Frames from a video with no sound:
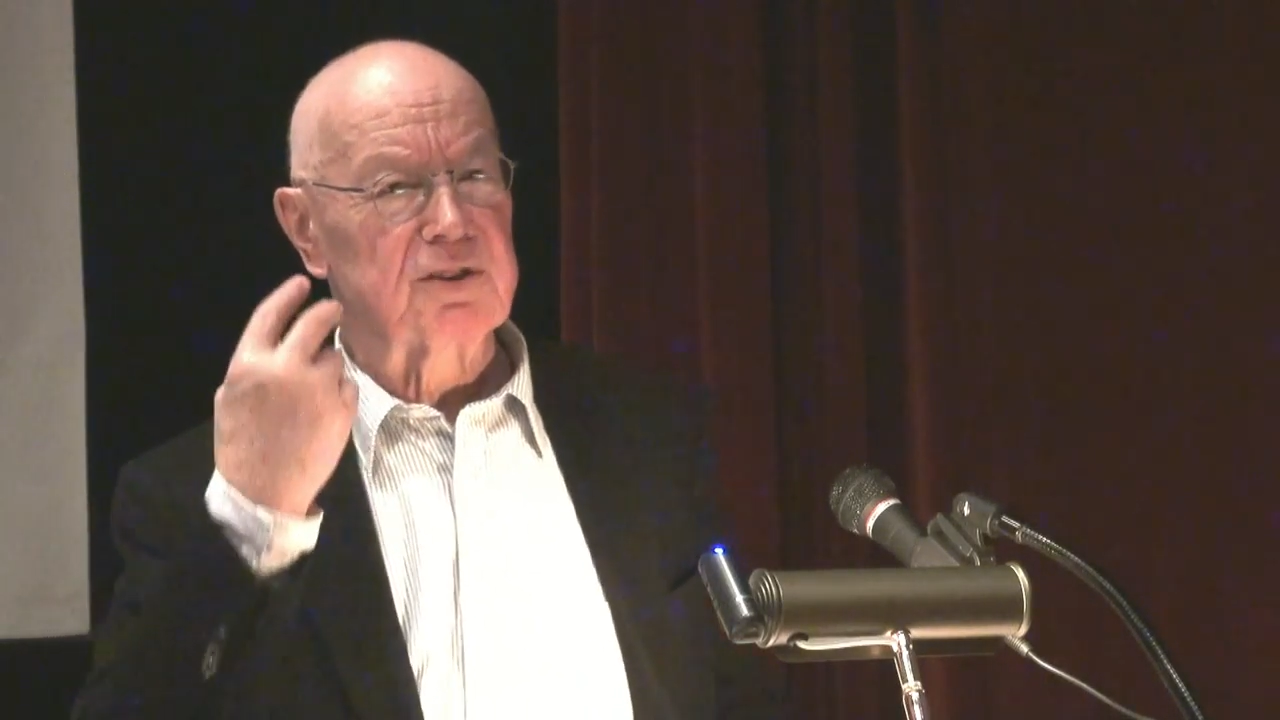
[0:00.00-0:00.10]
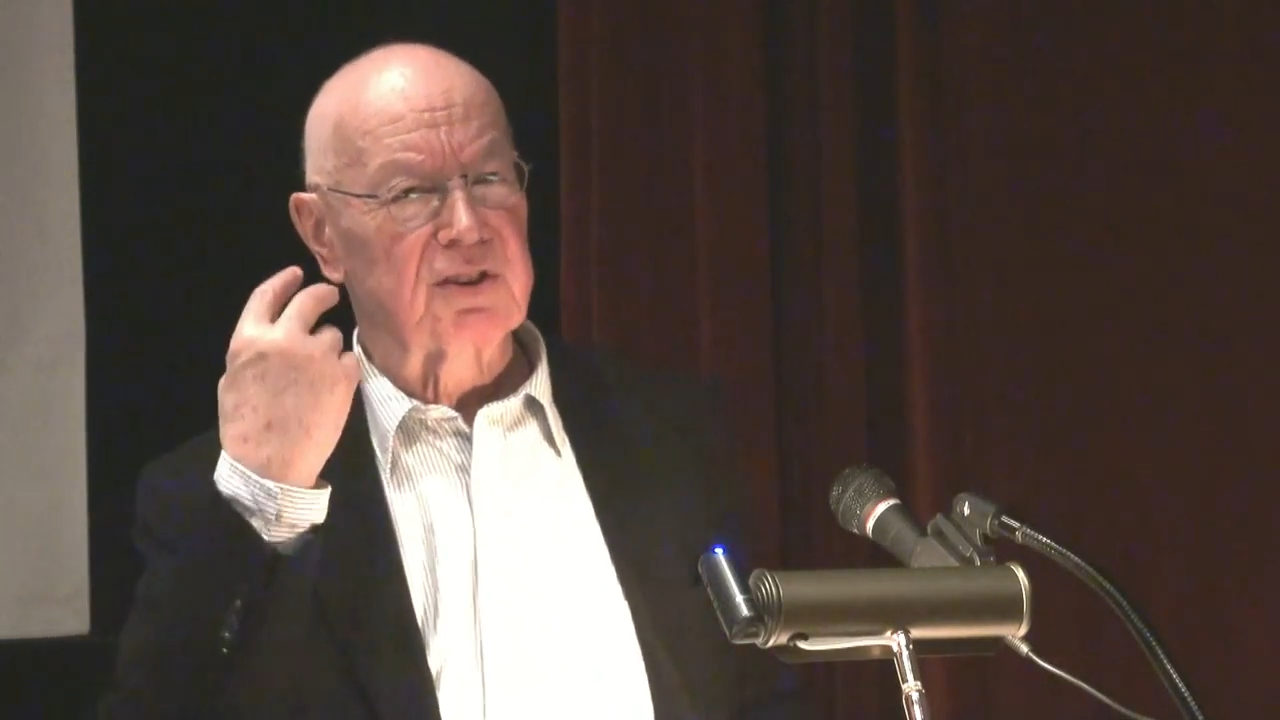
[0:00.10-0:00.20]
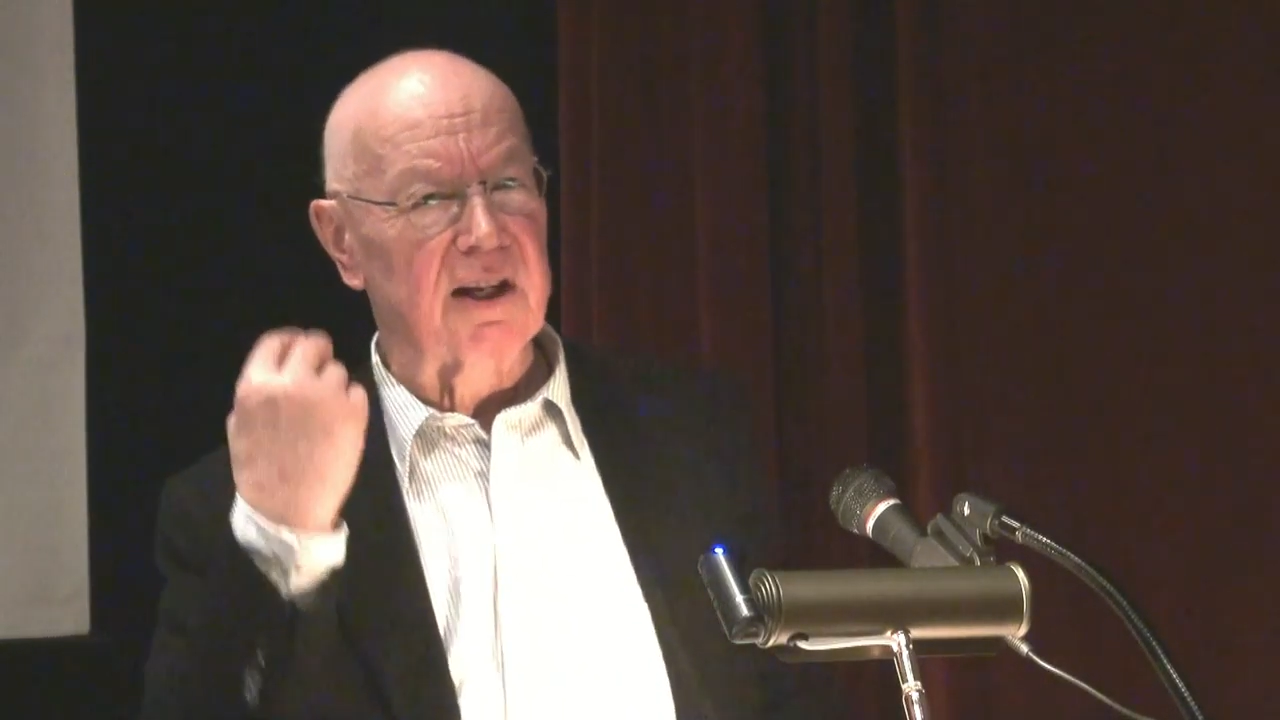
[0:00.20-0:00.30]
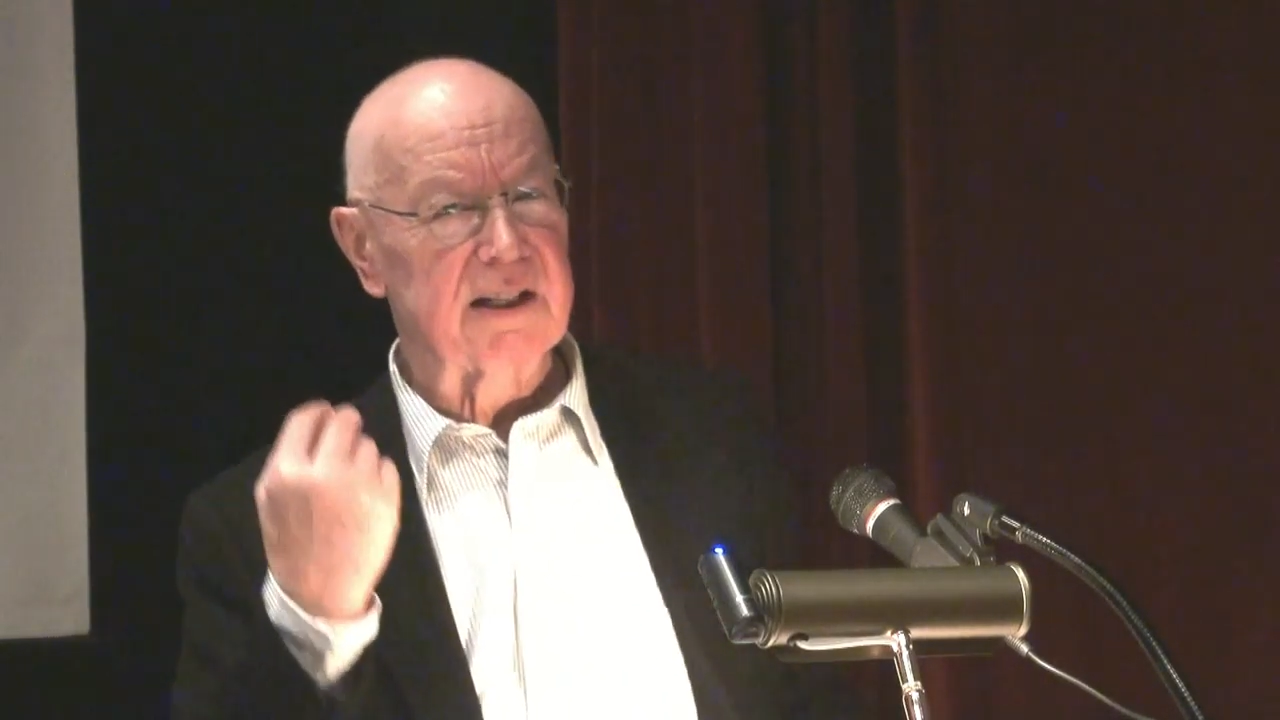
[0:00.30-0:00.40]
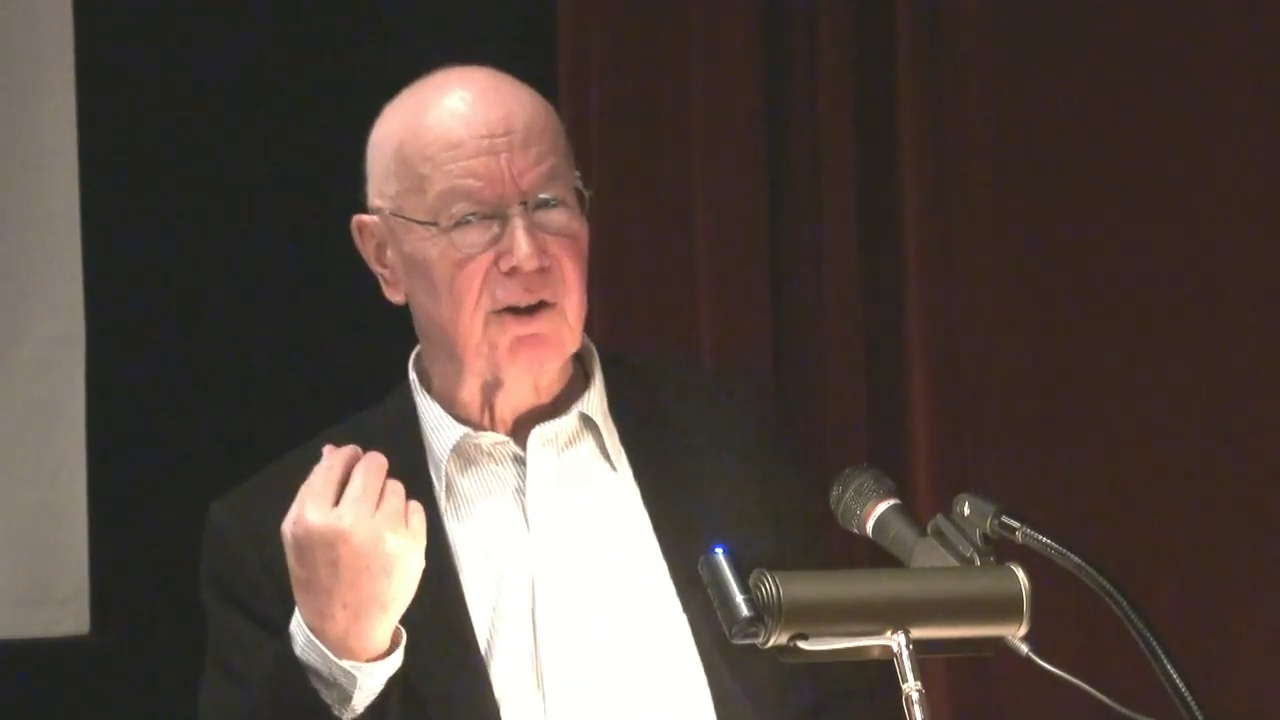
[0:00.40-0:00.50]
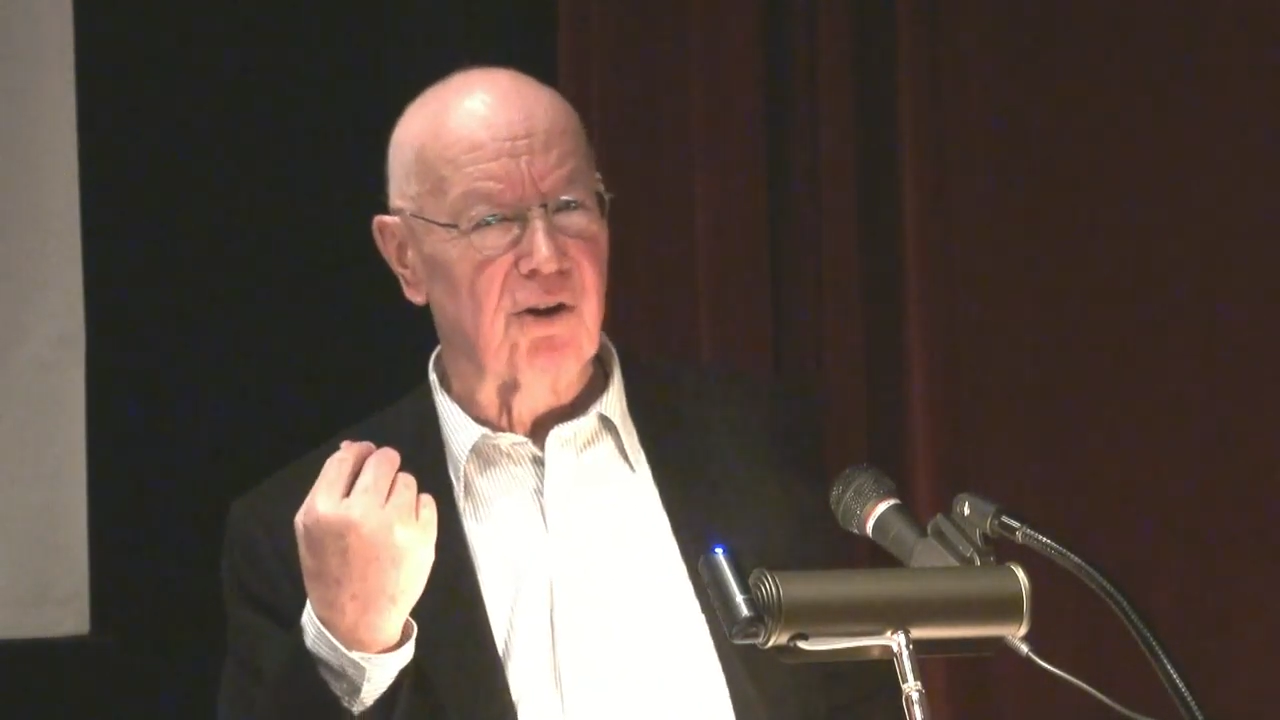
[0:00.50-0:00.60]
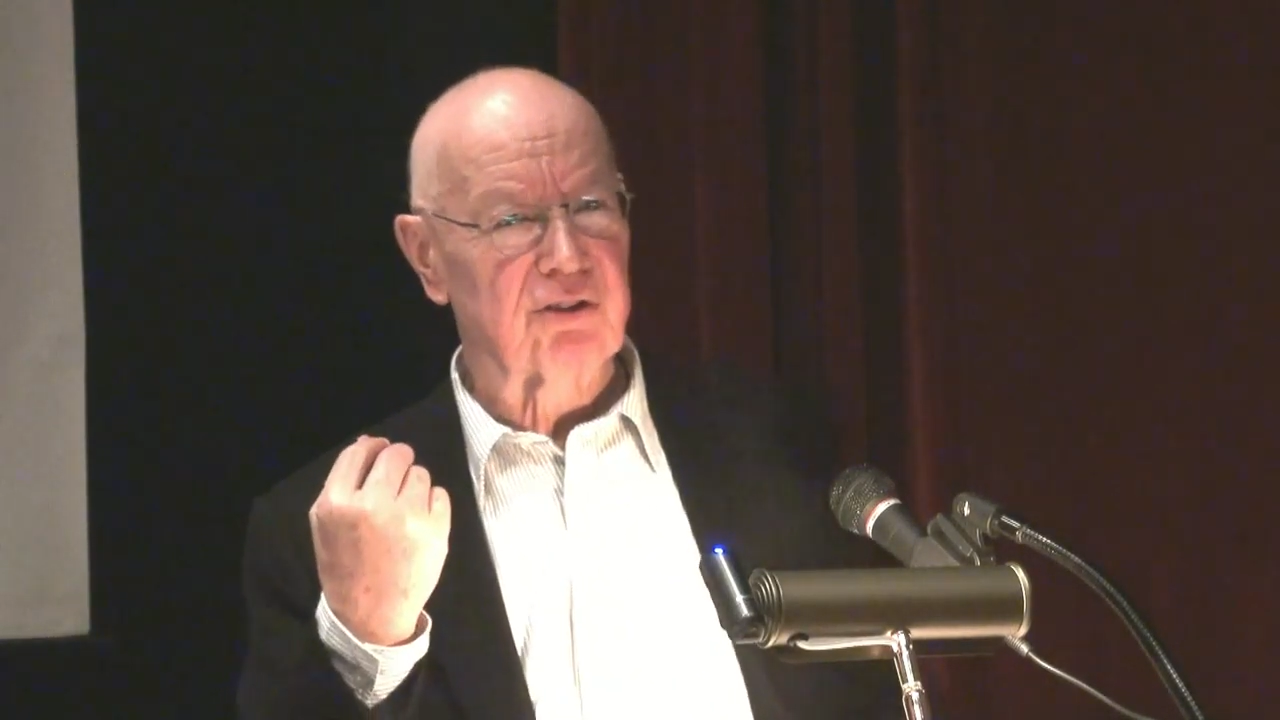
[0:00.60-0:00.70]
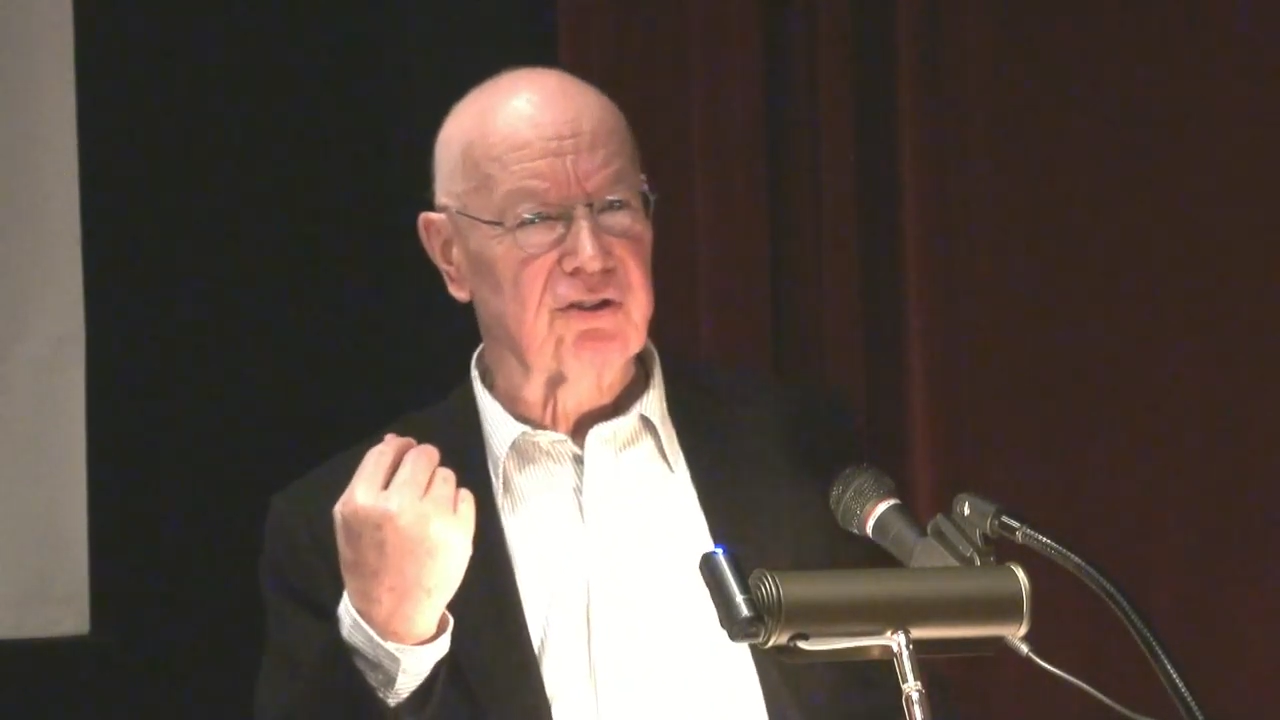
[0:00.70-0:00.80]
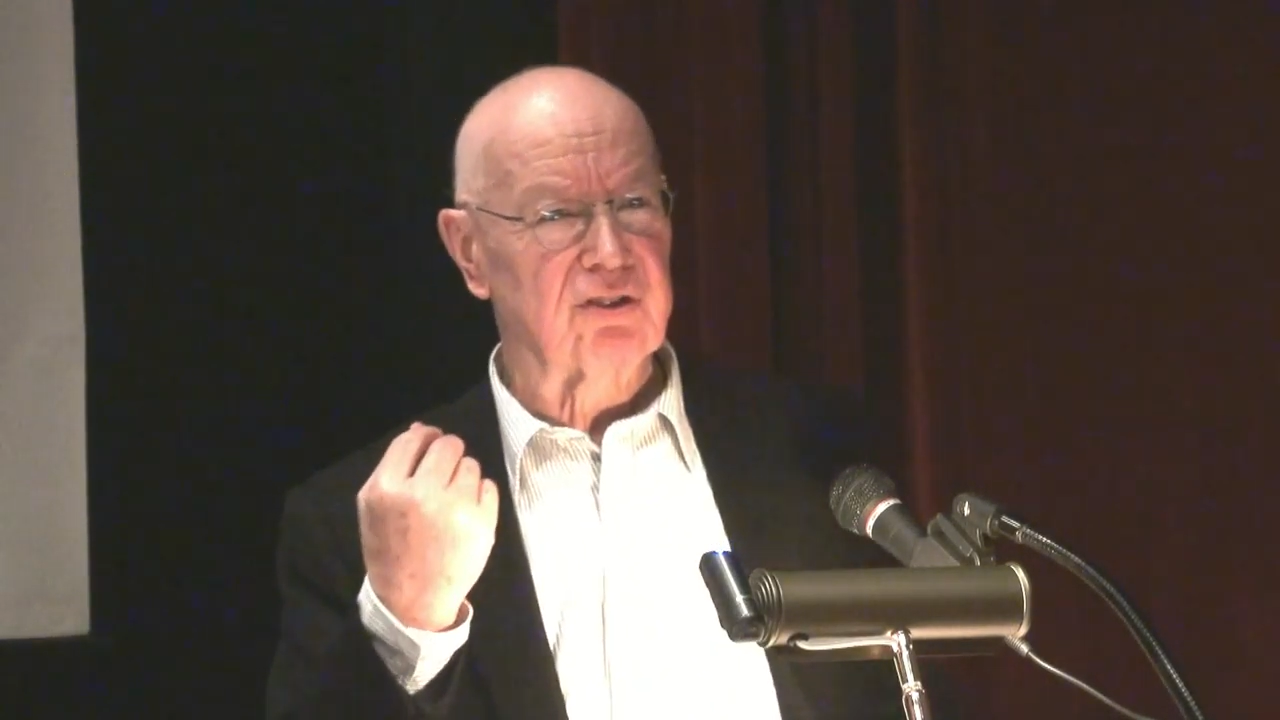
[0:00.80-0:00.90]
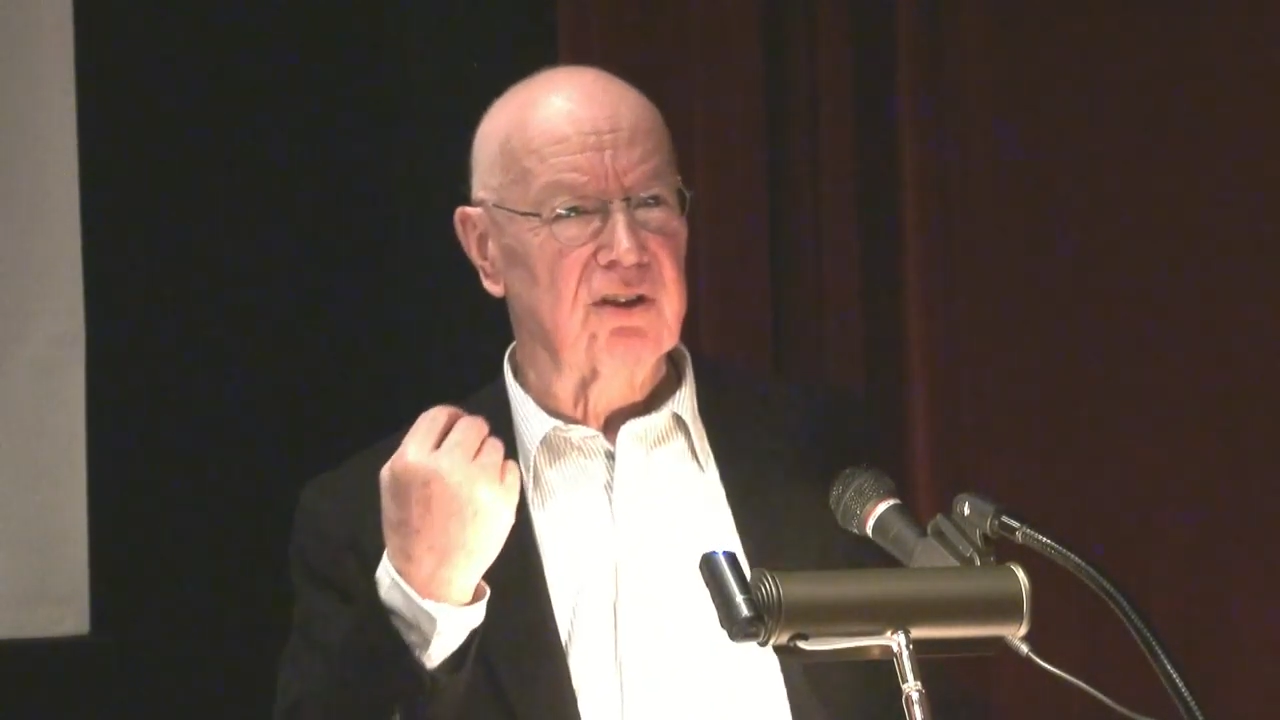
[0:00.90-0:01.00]

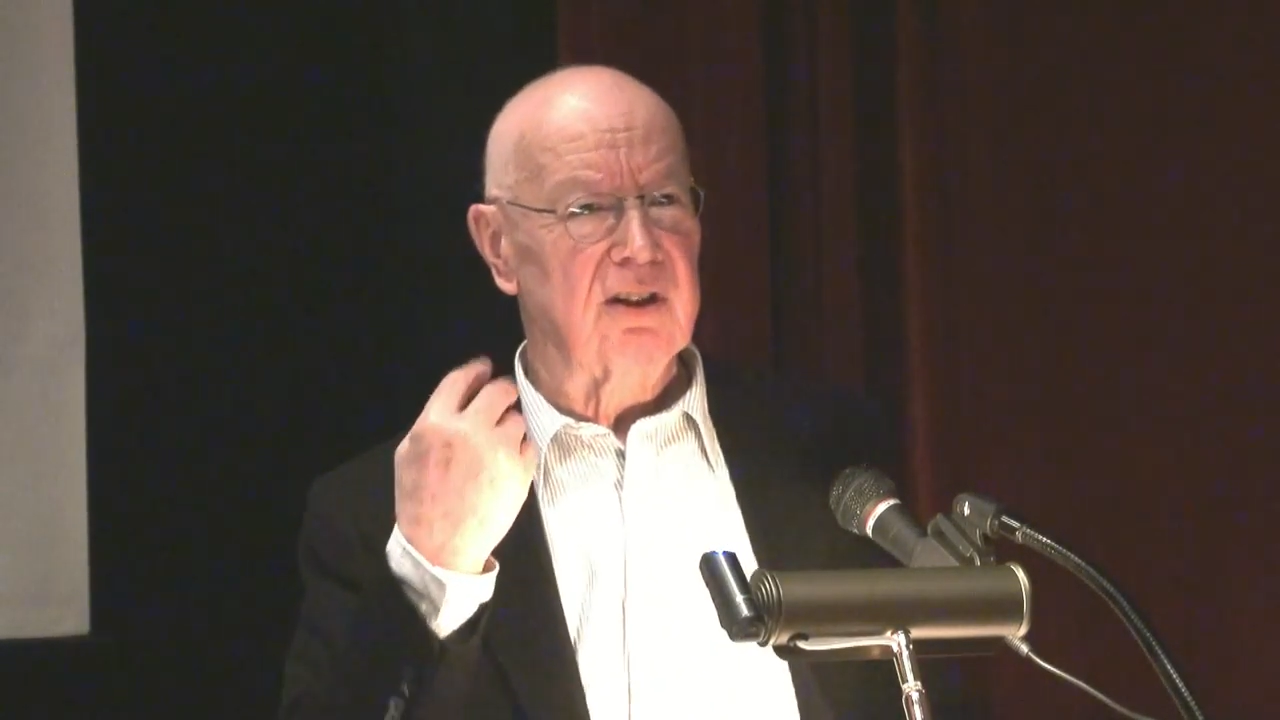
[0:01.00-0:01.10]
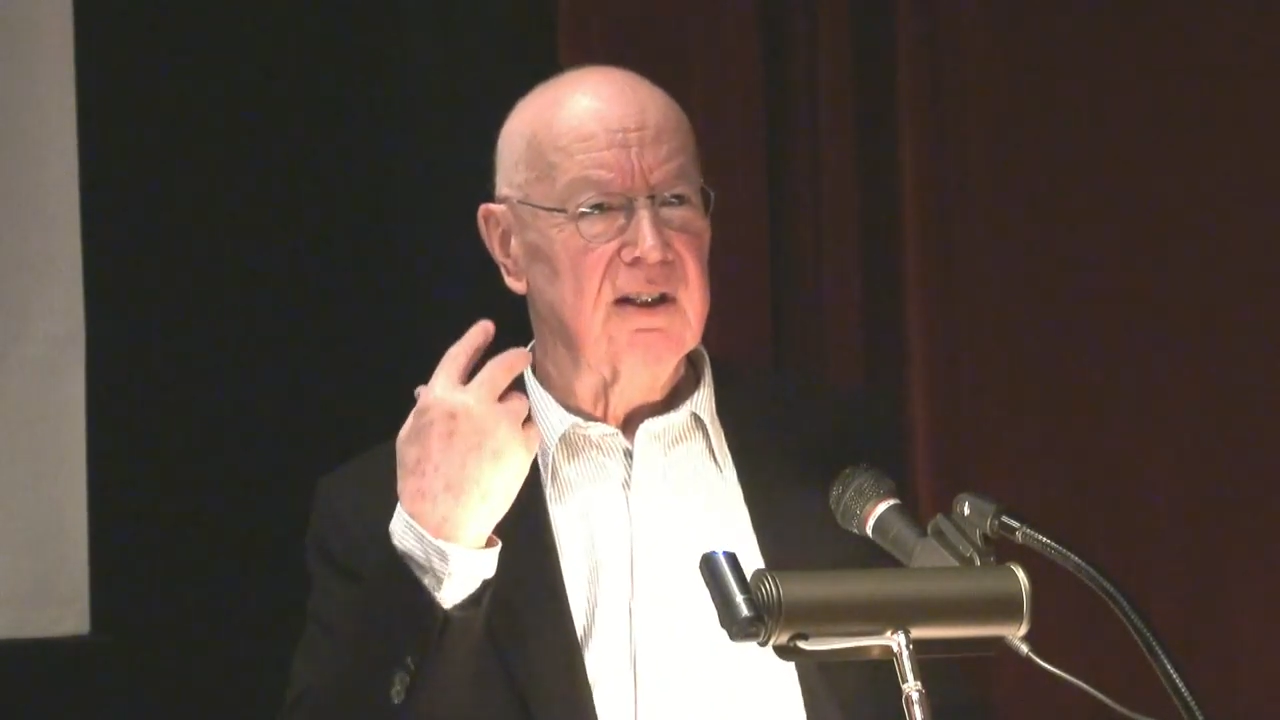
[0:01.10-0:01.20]
sidelocks